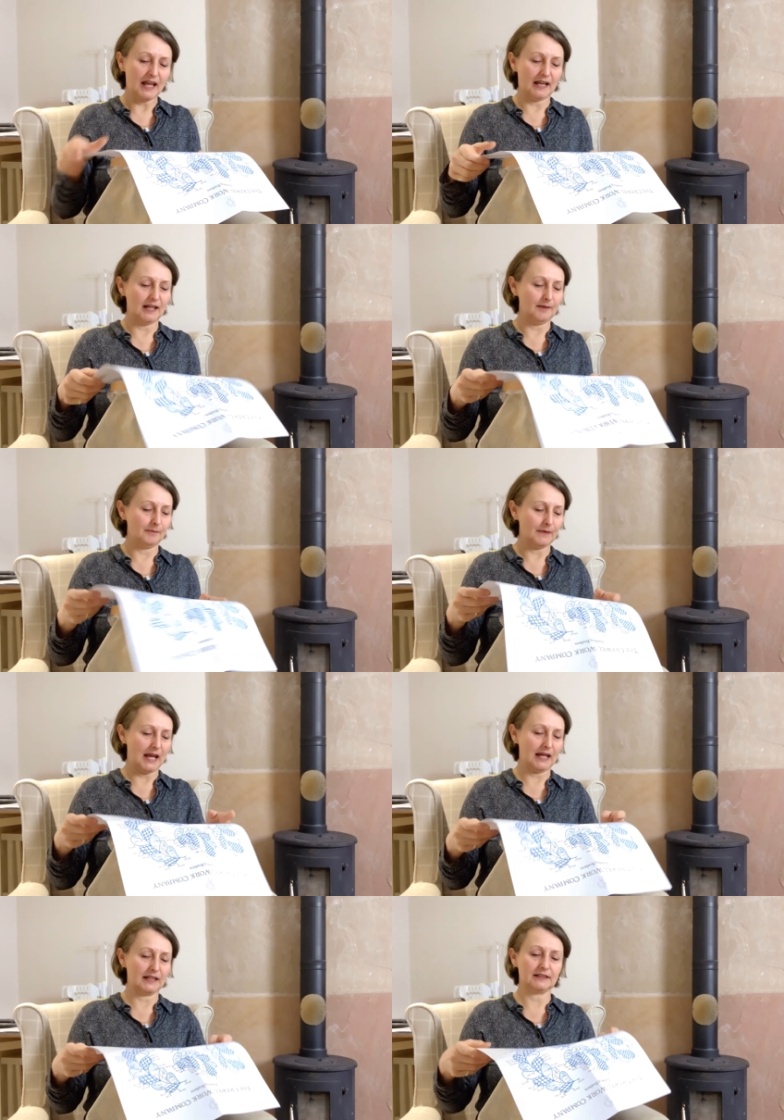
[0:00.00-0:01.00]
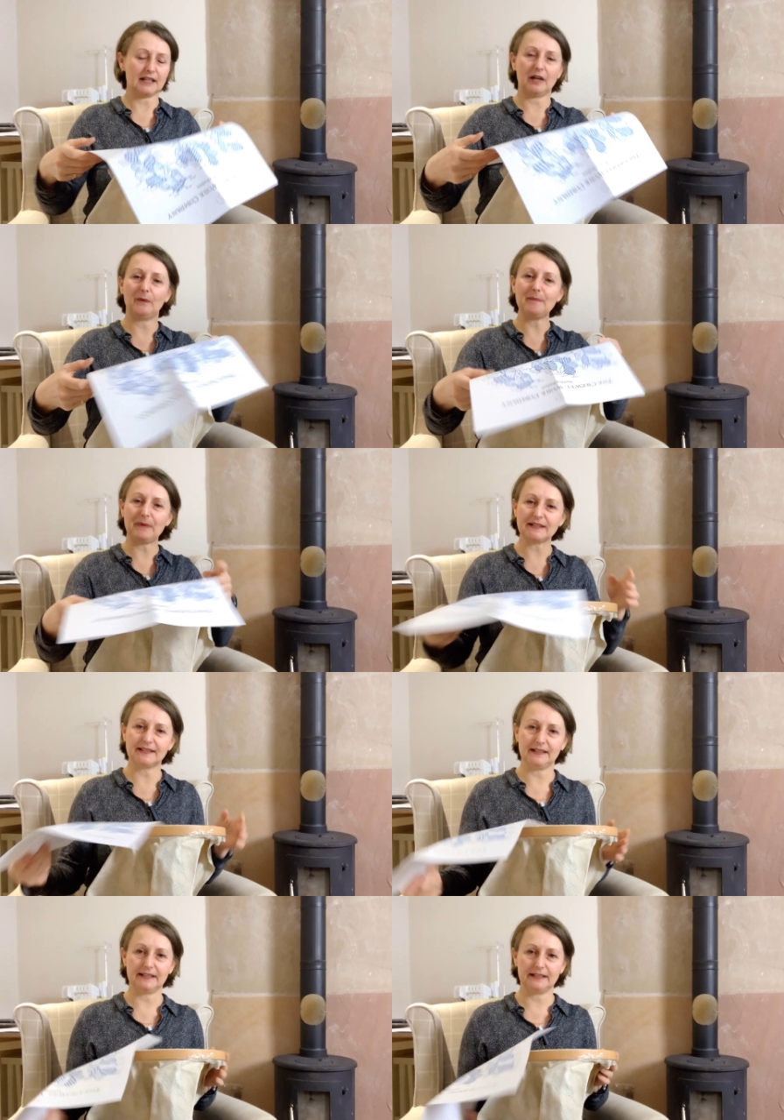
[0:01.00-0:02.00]
Um, and I went back
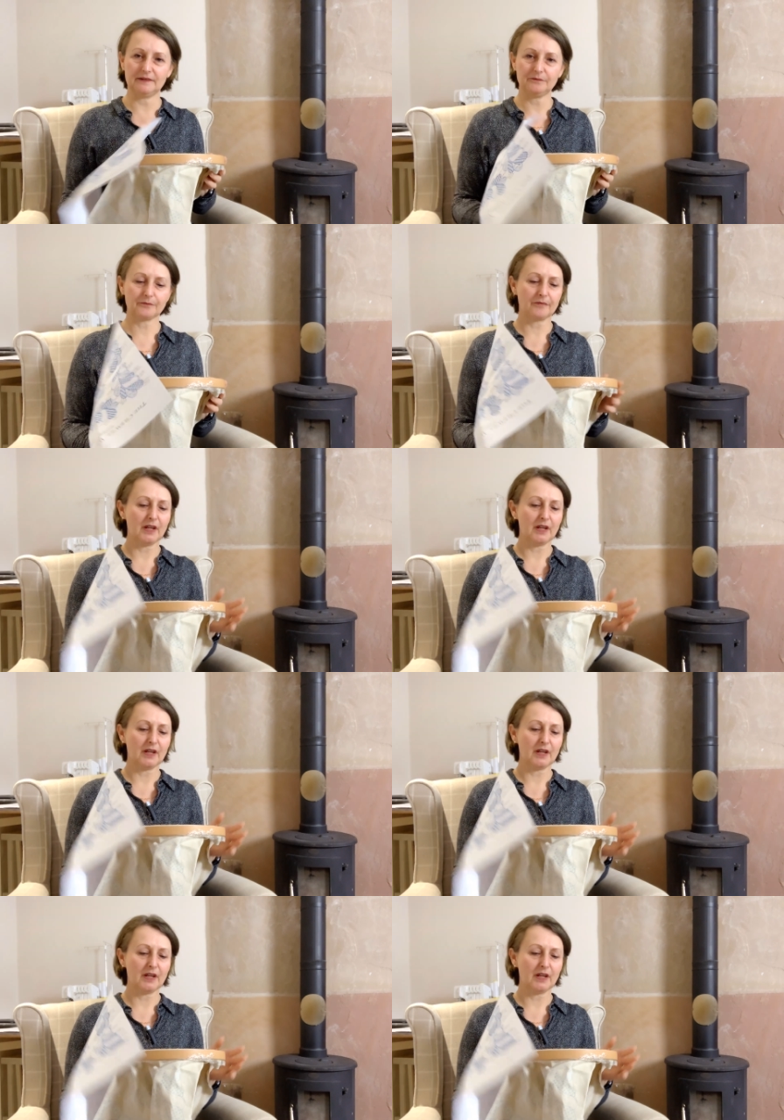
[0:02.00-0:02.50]
to the linen,